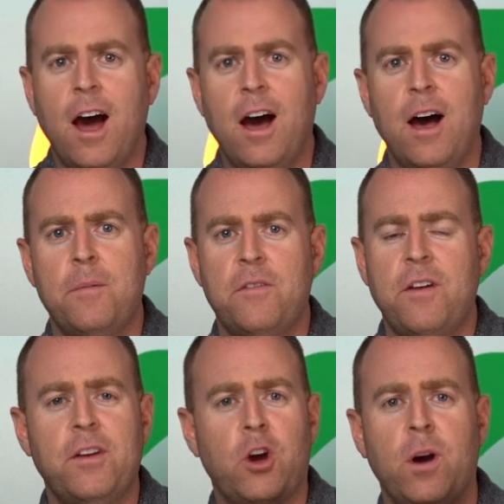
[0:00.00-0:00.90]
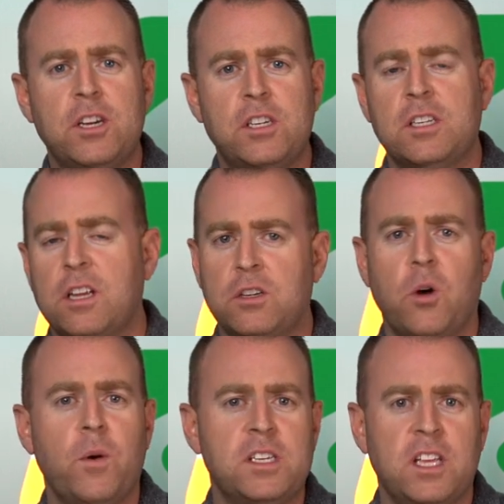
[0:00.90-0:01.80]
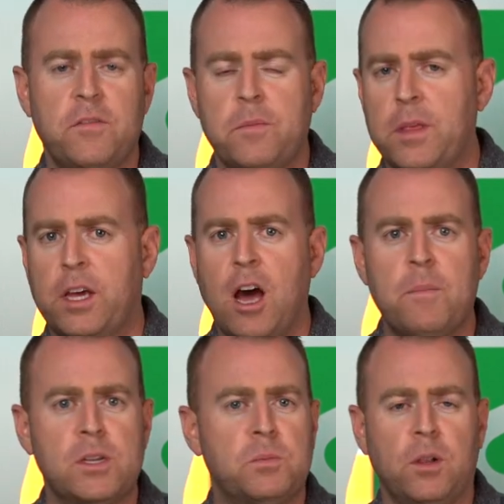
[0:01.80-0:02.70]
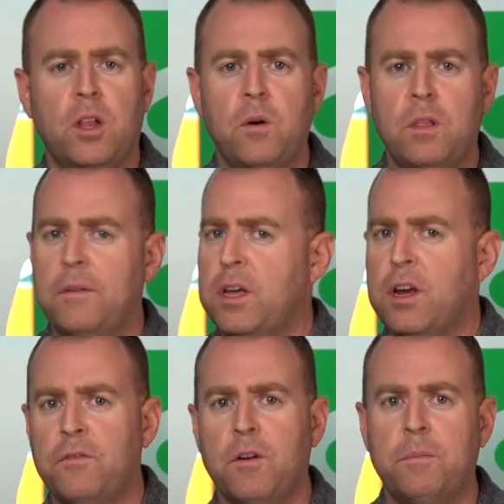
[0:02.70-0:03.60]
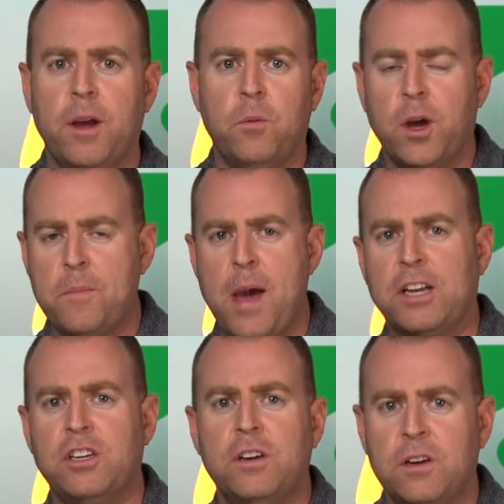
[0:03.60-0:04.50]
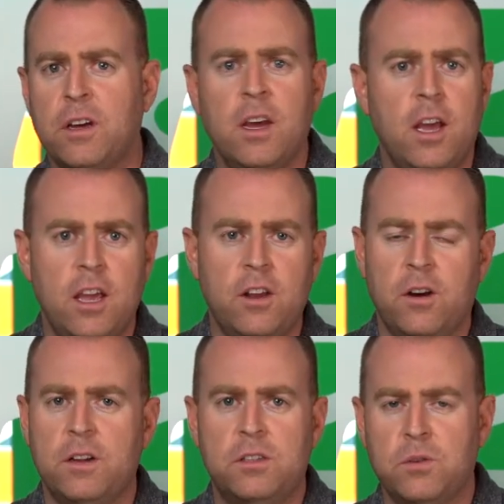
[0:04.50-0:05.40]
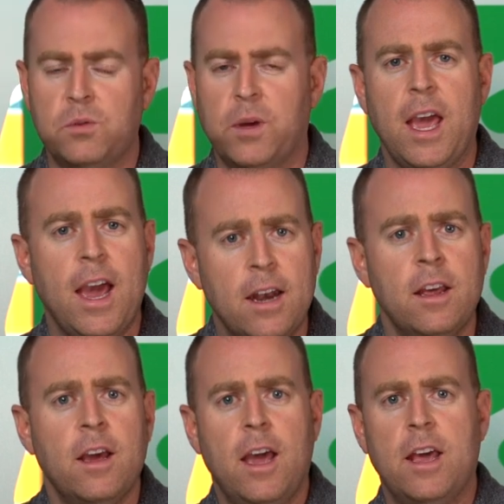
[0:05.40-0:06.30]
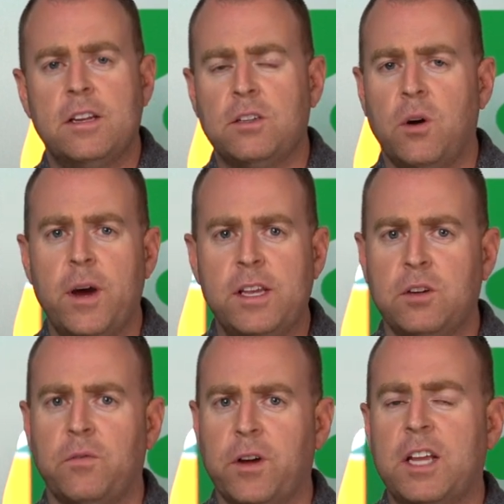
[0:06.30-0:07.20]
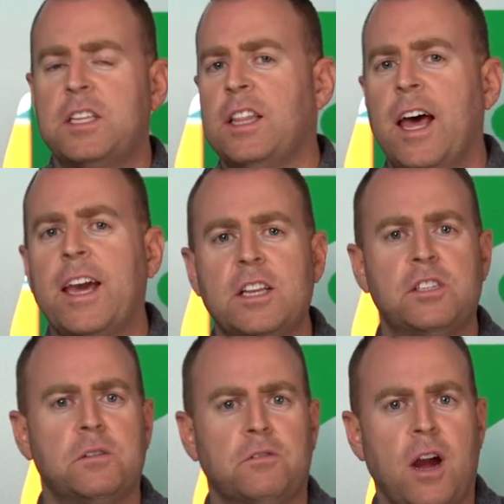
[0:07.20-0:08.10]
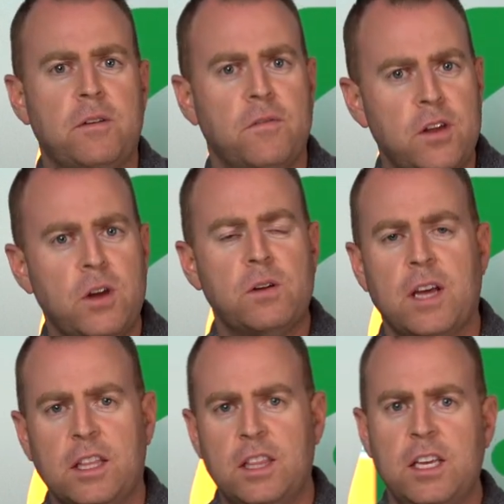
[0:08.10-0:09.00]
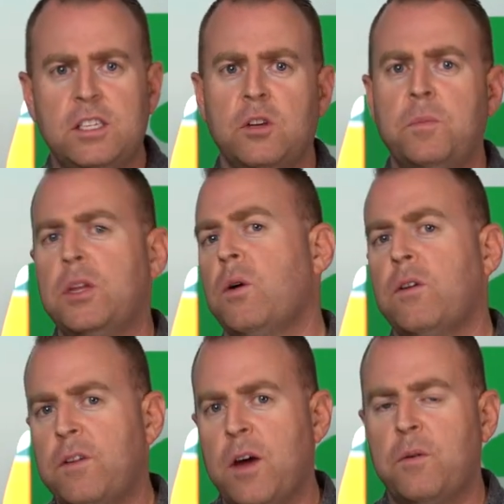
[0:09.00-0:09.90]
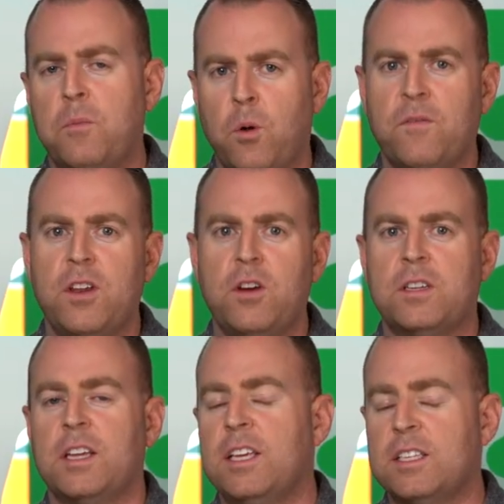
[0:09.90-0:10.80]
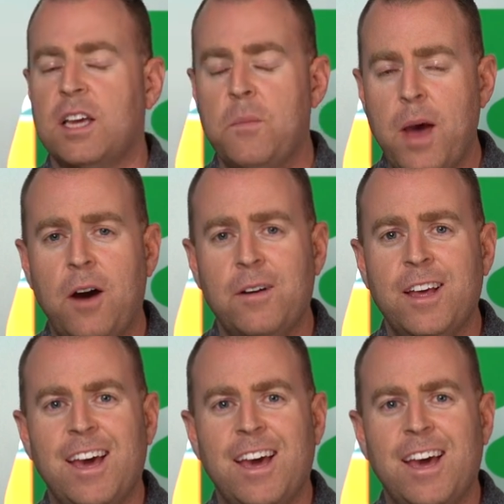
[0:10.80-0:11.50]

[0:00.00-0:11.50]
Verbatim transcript: Um, if you have any questions, as always, leave them in the comments below. I'd love to hear from you. We'll get back to you, you know, as soon as we can. And as always, don't forget to like and subscribe to videos like these so you'll be notified when more videos like these come out.